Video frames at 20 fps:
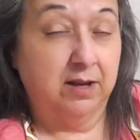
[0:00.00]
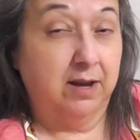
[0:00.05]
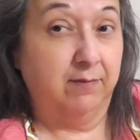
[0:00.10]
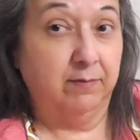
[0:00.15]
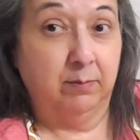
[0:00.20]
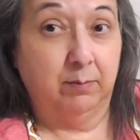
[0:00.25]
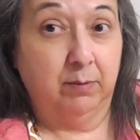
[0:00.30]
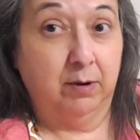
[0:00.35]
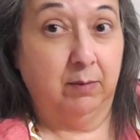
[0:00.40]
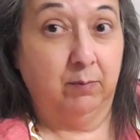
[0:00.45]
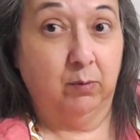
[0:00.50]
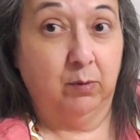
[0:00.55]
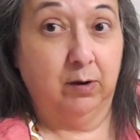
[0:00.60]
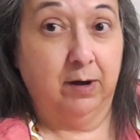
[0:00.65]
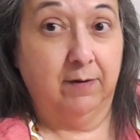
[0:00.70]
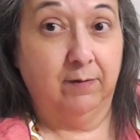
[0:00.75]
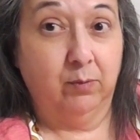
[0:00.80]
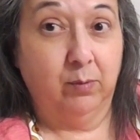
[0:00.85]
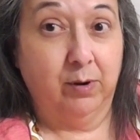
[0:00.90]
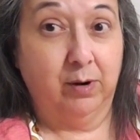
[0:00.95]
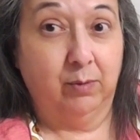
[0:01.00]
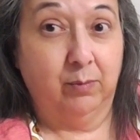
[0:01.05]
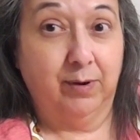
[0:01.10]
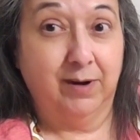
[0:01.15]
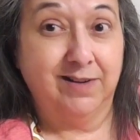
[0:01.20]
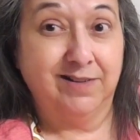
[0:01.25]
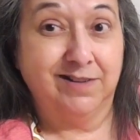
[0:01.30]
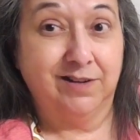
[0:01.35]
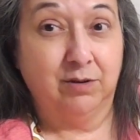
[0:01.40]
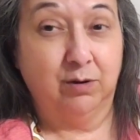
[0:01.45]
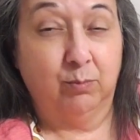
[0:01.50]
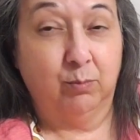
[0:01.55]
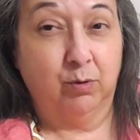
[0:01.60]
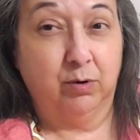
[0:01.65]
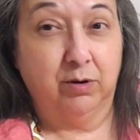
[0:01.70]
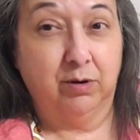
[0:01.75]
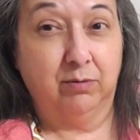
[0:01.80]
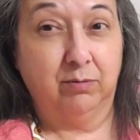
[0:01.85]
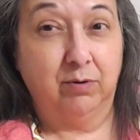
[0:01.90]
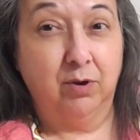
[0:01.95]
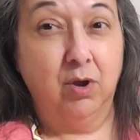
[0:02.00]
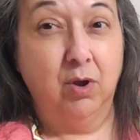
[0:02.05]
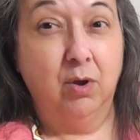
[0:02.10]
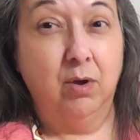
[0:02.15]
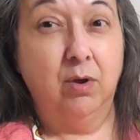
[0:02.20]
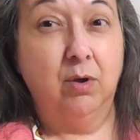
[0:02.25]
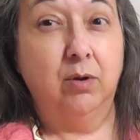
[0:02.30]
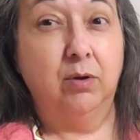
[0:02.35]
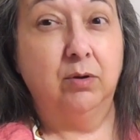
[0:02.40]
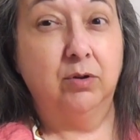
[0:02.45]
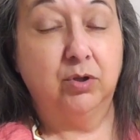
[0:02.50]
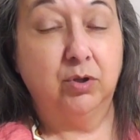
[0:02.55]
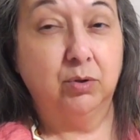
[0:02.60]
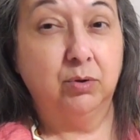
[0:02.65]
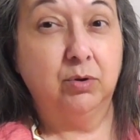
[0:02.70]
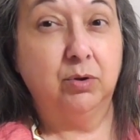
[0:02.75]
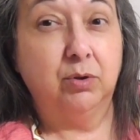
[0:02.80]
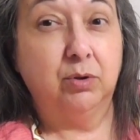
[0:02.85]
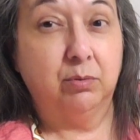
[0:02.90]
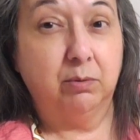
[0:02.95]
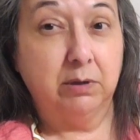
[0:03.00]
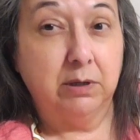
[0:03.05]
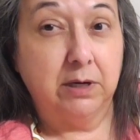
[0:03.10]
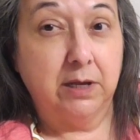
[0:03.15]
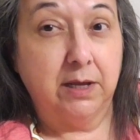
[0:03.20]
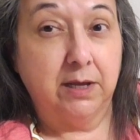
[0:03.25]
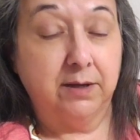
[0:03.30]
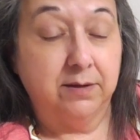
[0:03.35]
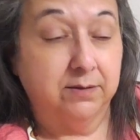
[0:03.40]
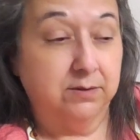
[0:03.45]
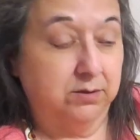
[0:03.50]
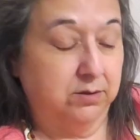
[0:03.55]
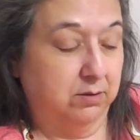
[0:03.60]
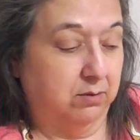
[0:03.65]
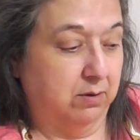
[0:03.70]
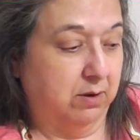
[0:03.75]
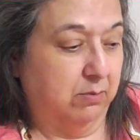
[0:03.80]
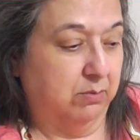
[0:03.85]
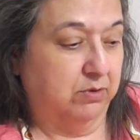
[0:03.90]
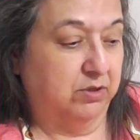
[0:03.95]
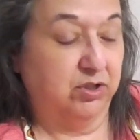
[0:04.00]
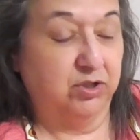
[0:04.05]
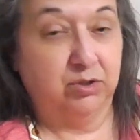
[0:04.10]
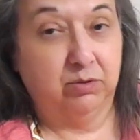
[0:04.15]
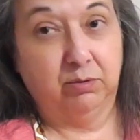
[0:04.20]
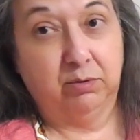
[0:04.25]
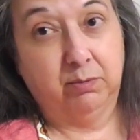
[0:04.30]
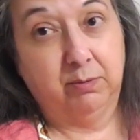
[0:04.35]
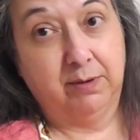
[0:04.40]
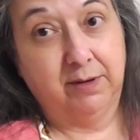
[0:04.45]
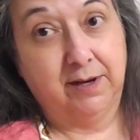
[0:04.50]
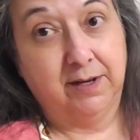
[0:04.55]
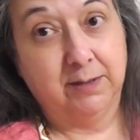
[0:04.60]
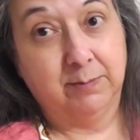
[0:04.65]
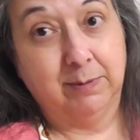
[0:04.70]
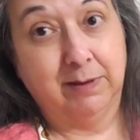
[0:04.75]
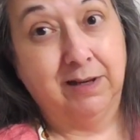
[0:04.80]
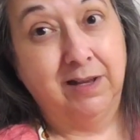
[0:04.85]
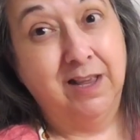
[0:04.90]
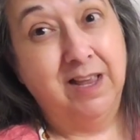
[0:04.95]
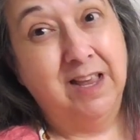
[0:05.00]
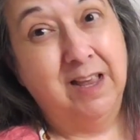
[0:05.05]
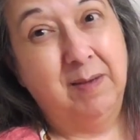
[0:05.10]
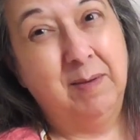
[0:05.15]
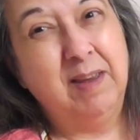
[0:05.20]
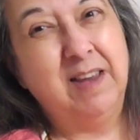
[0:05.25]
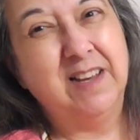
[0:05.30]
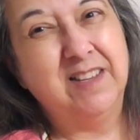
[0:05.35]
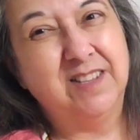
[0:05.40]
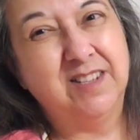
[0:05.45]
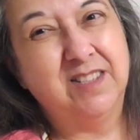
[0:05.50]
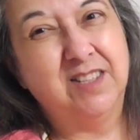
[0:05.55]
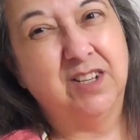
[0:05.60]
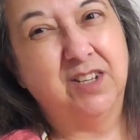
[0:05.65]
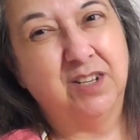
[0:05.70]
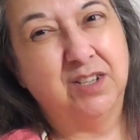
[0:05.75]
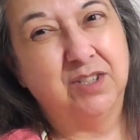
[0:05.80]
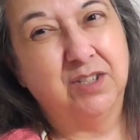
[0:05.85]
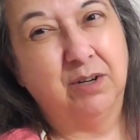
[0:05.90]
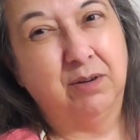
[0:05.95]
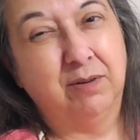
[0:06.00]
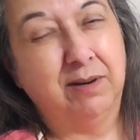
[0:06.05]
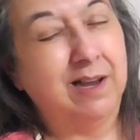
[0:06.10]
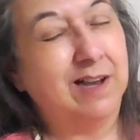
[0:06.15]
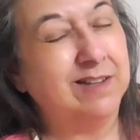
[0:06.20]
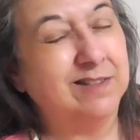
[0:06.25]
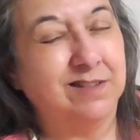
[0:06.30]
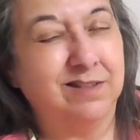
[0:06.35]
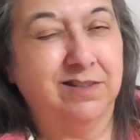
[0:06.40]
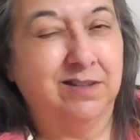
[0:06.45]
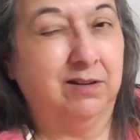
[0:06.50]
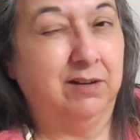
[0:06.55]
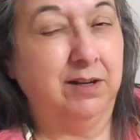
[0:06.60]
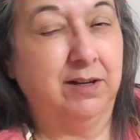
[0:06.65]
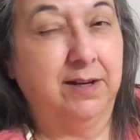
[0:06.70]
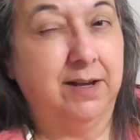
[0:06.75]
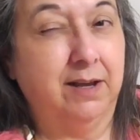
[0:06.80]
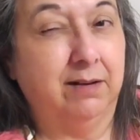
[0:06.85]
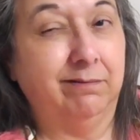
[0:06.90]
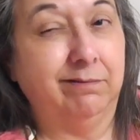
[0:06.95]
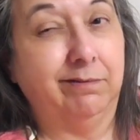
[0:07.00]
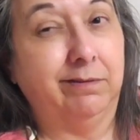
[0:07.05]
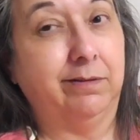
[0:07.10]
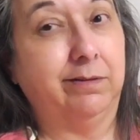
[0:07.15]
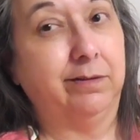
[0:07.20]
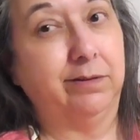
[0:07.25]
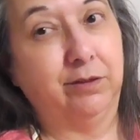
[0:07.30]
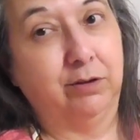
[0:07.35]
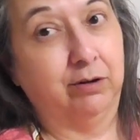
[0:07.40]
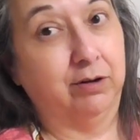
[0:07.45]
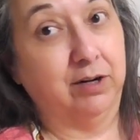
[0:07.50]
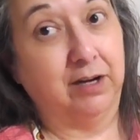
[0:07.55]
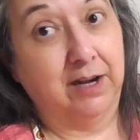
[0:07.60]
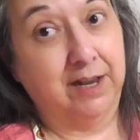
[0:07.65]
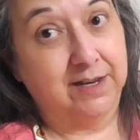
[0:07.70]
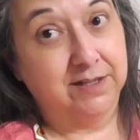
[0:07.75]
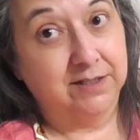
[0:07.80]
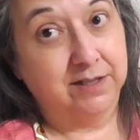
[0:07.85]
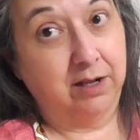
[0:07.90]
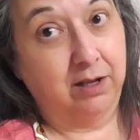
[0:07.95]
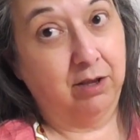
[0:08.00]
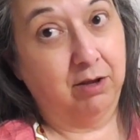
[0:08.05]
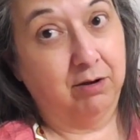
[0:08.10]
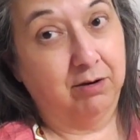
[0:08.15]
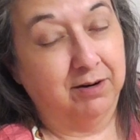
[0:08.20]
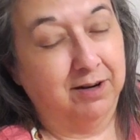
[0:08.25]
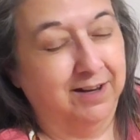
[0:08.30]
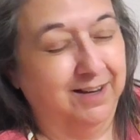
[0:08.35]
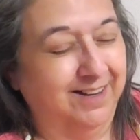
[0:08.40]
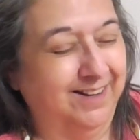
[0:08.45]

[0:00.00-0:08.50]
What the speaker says: Everywhere I read it said no more than 2 to 3 days, so I would just do 3 days. But because it's a dessert, I sincerely doubt they're going to last that long.